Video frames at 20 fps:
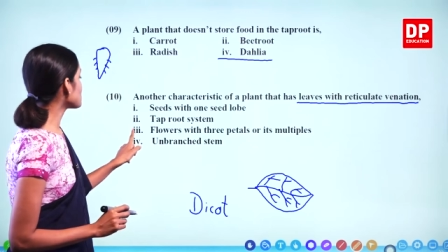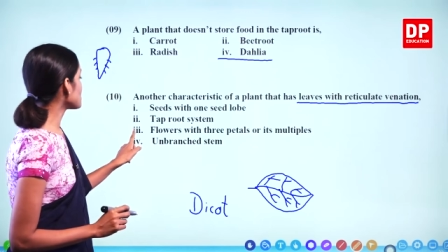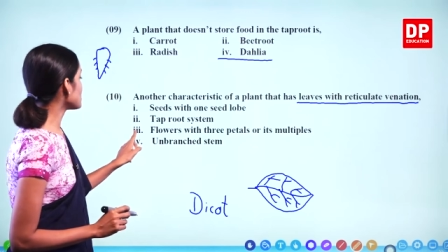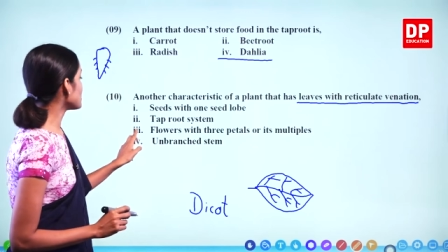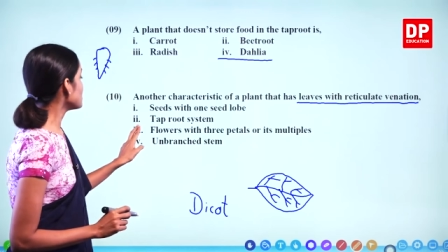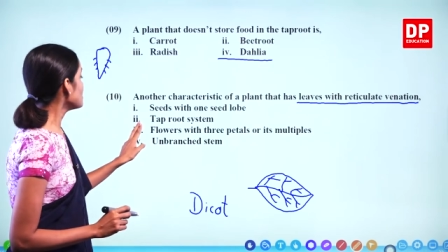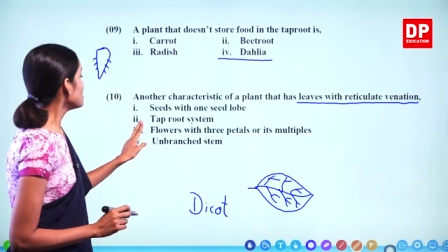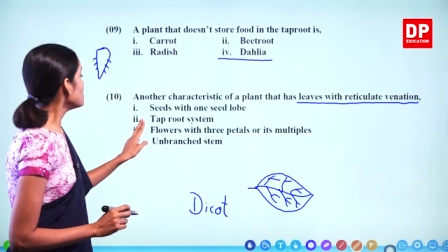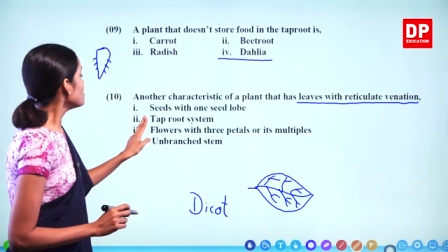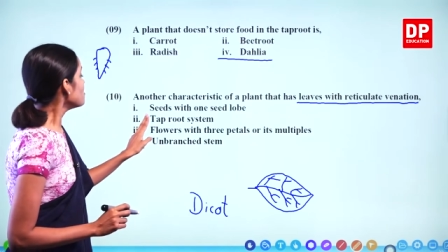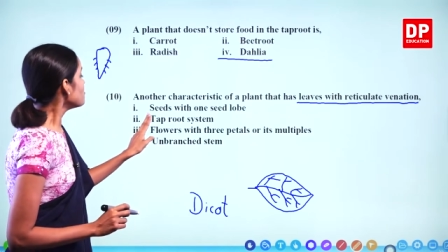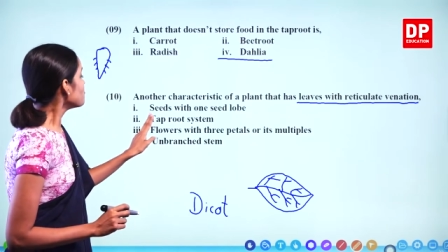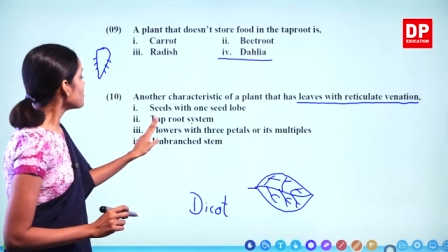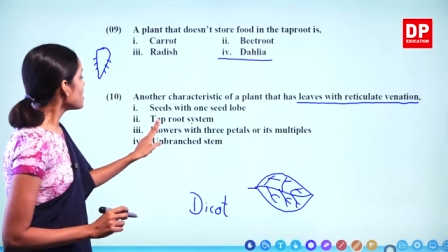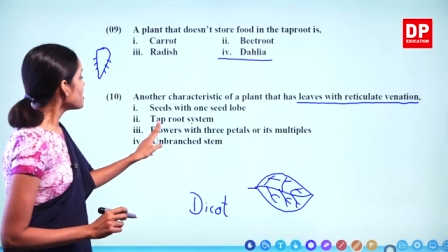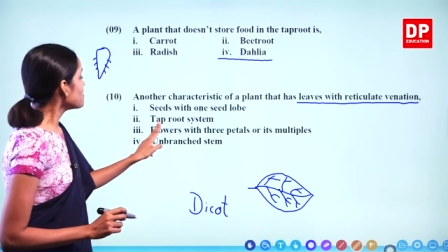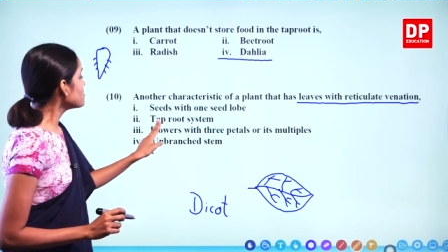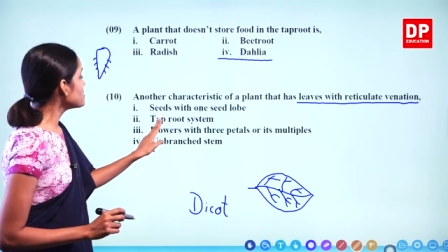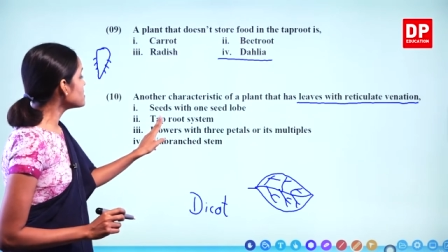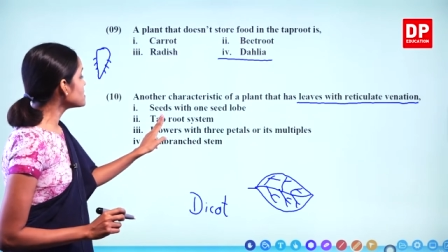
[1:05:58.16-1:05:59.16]
three,
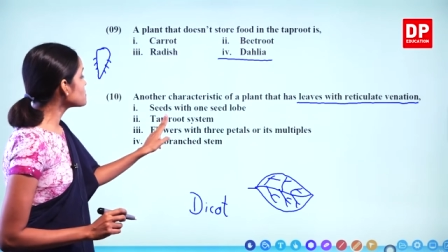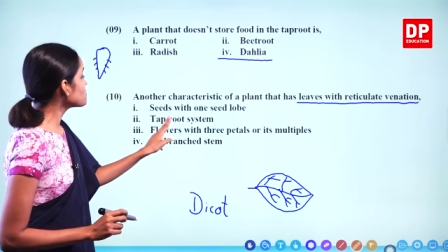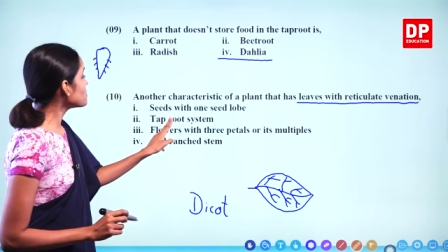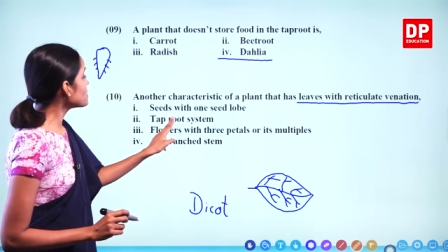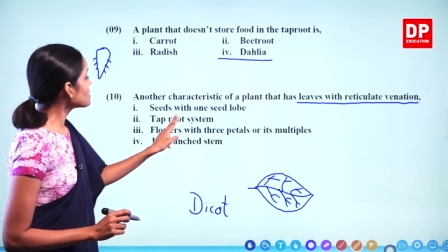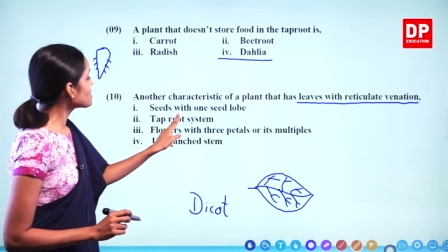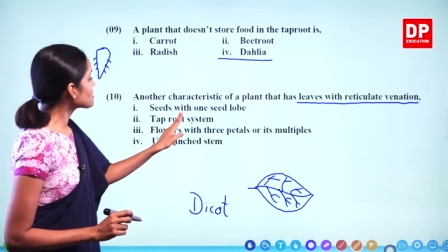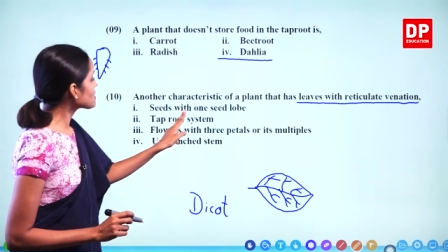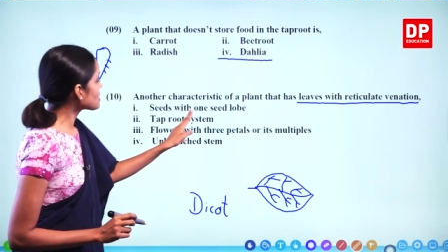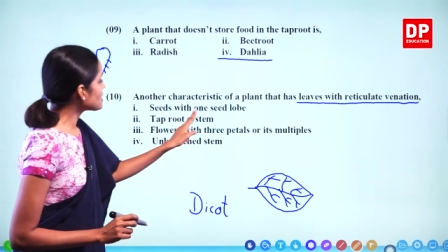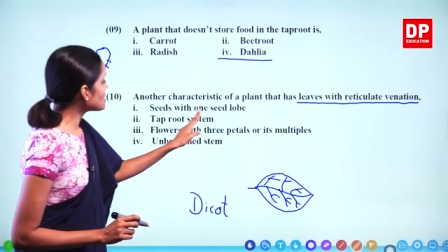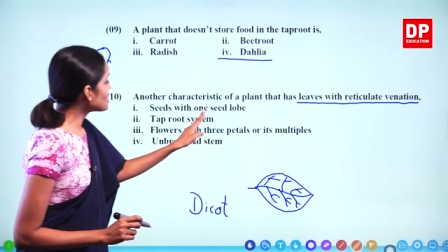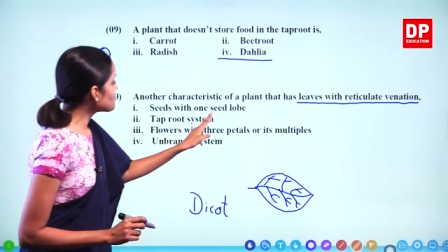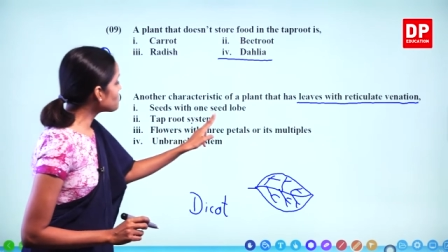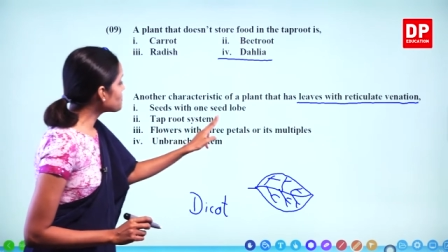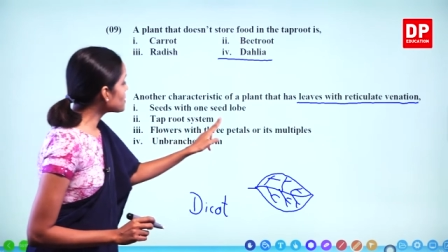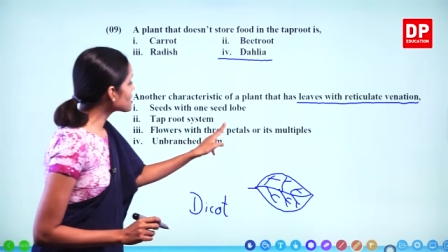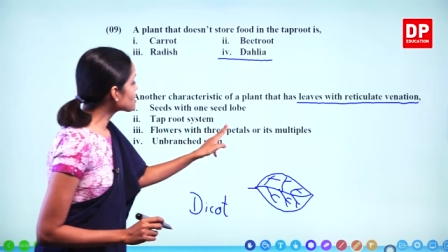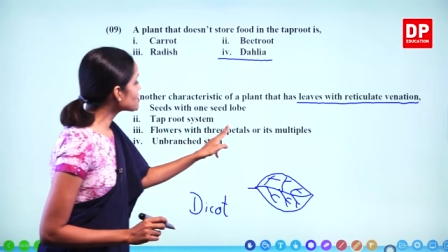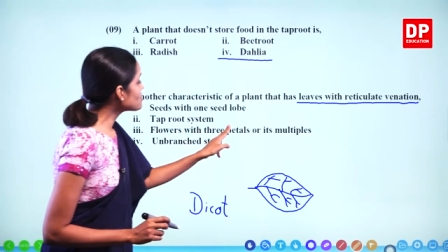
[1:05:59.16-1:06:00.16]
flowers with three
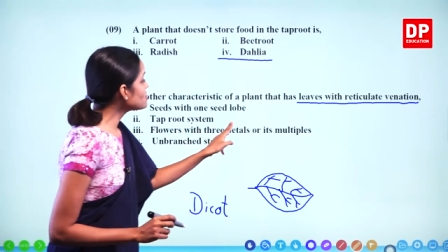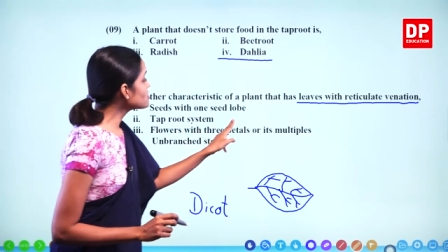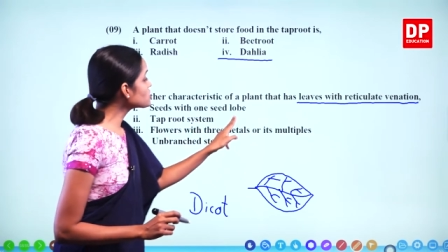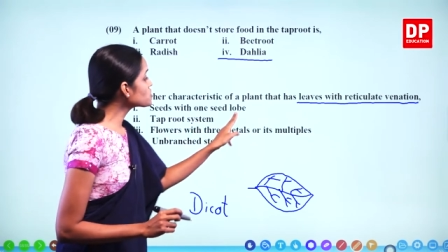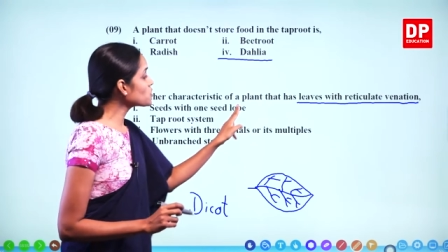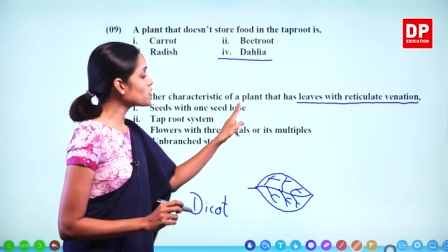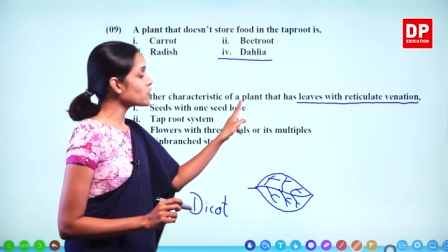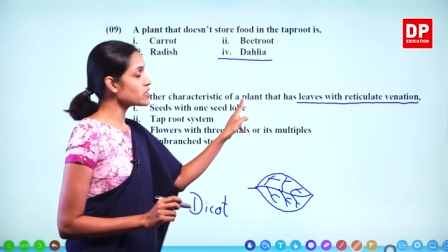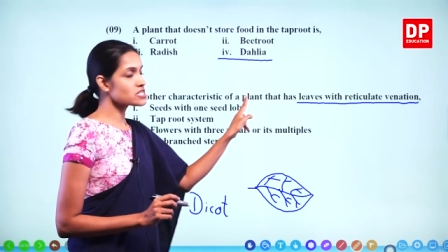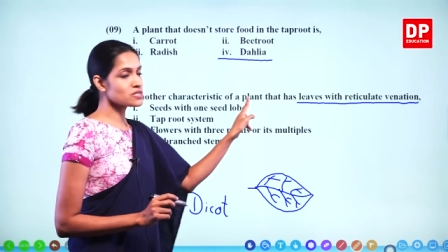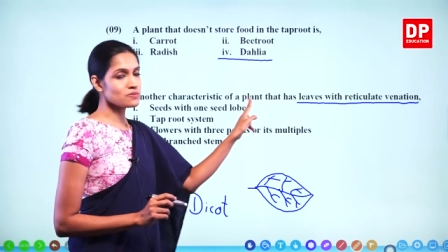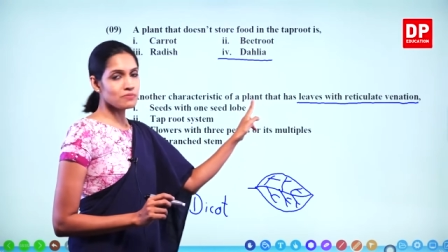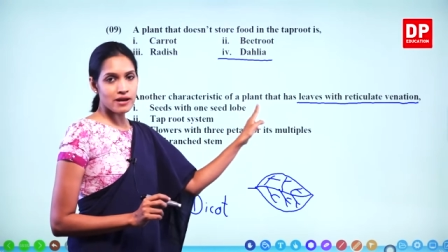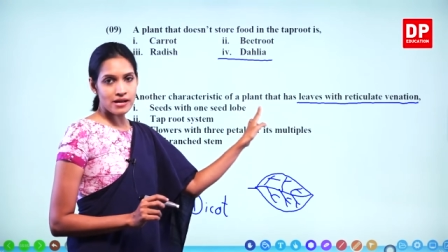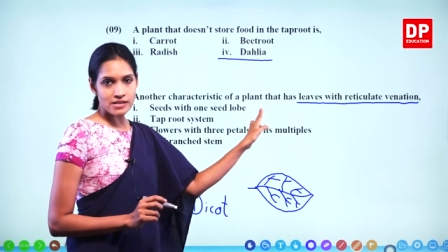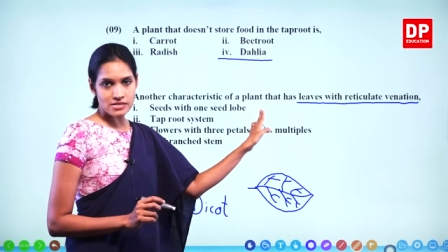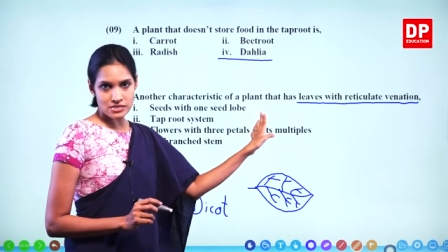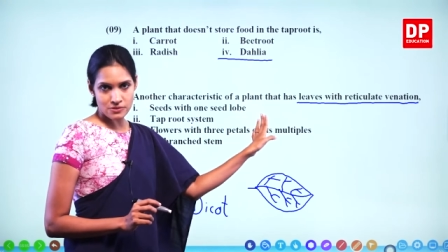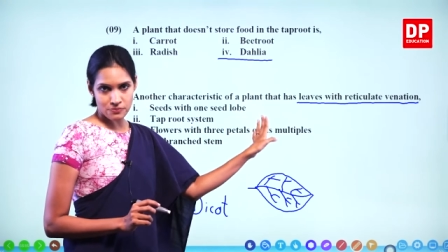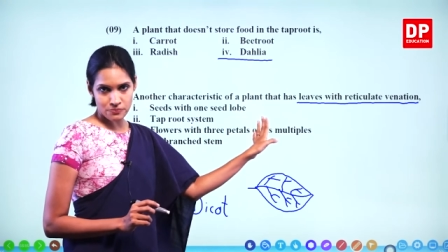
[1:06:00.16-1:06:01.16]
petals or its
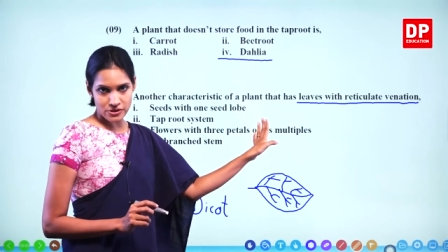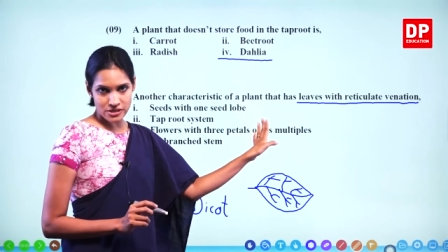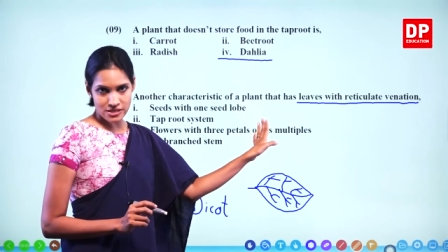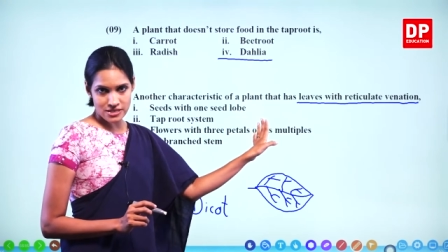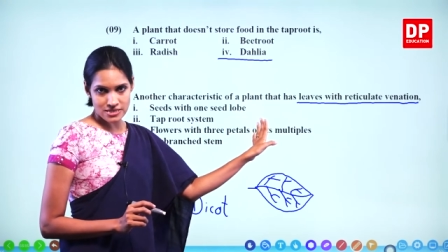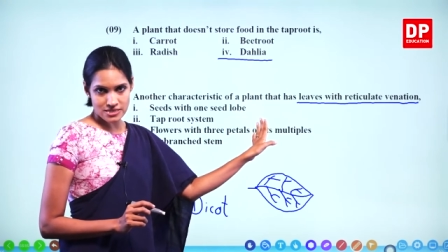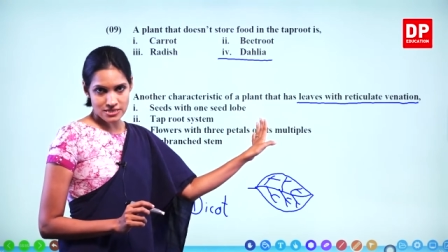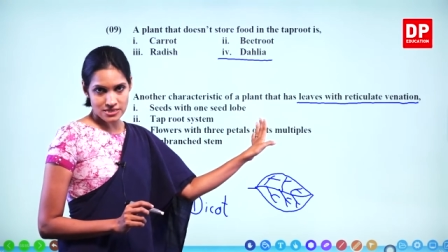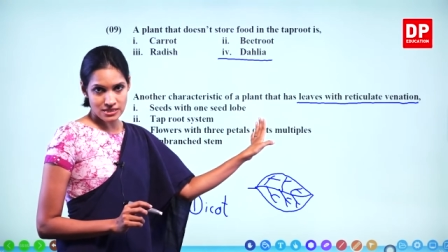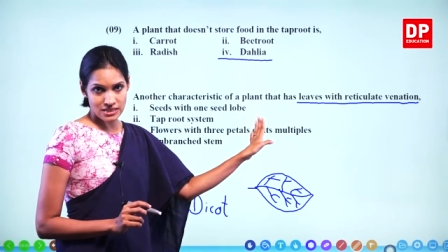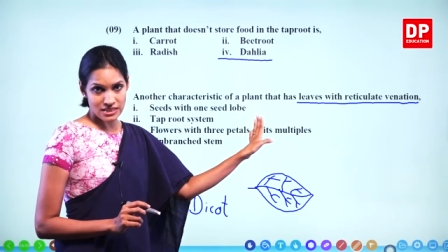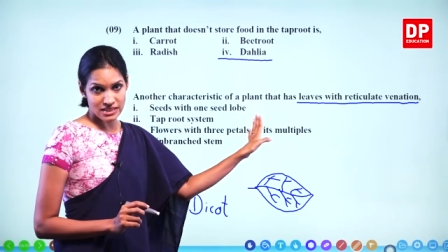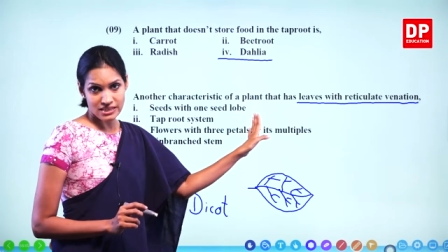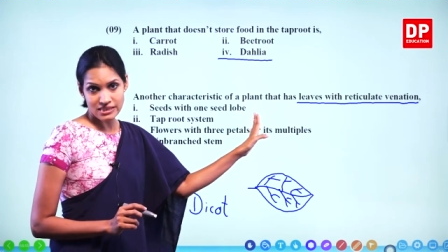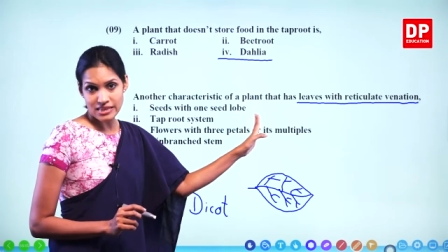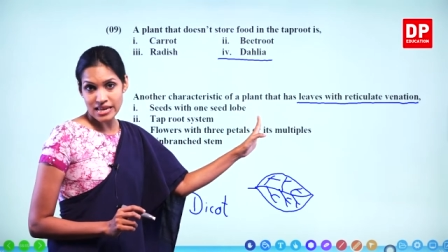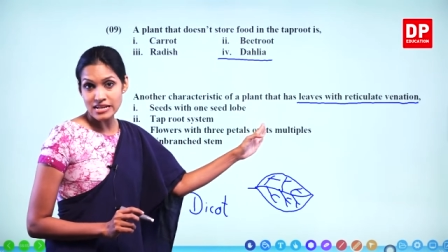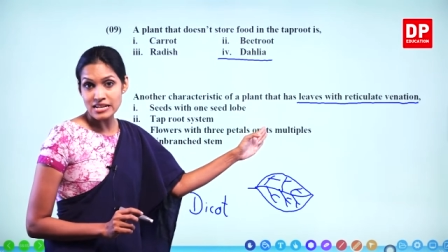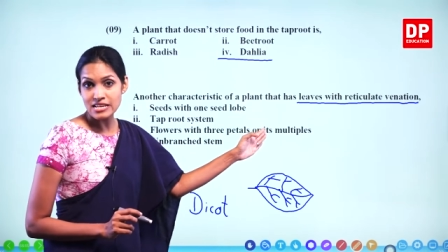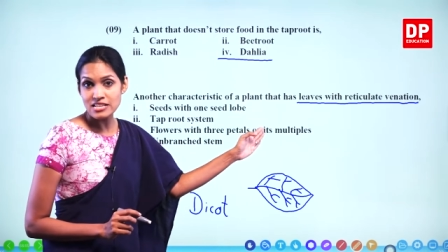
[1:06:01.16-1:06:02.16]
multiples.
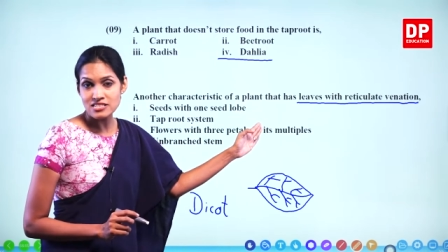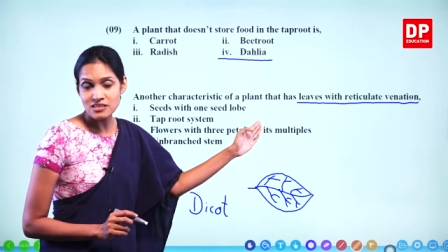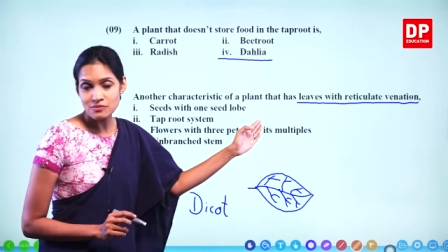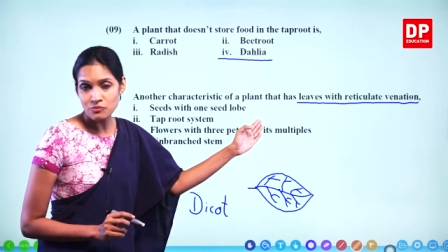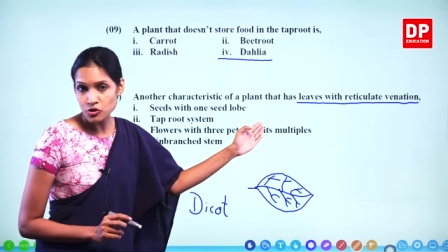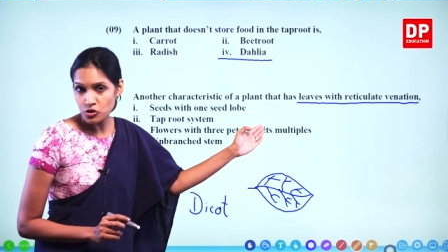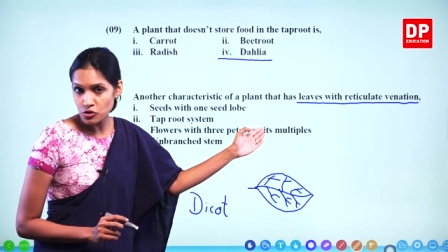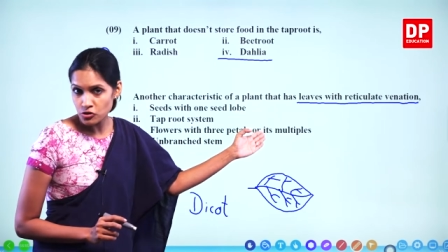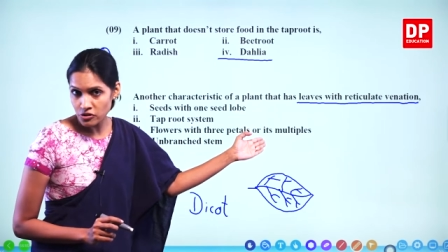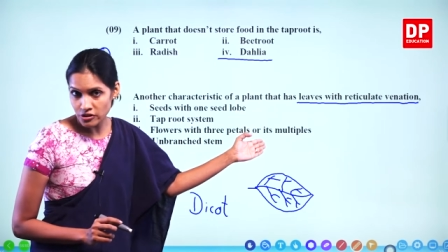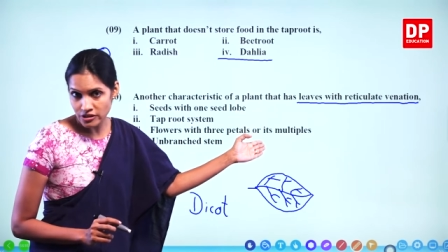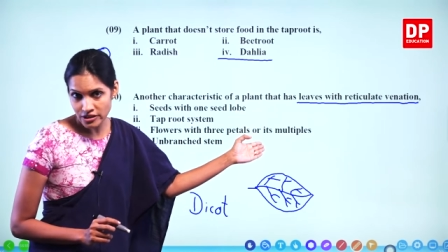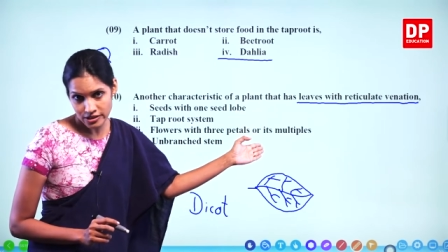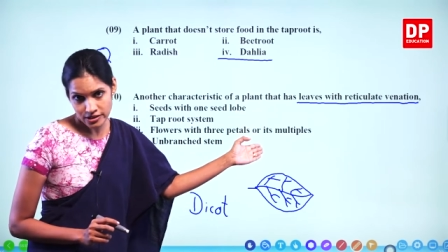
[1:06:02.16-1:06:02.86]
That is a monocot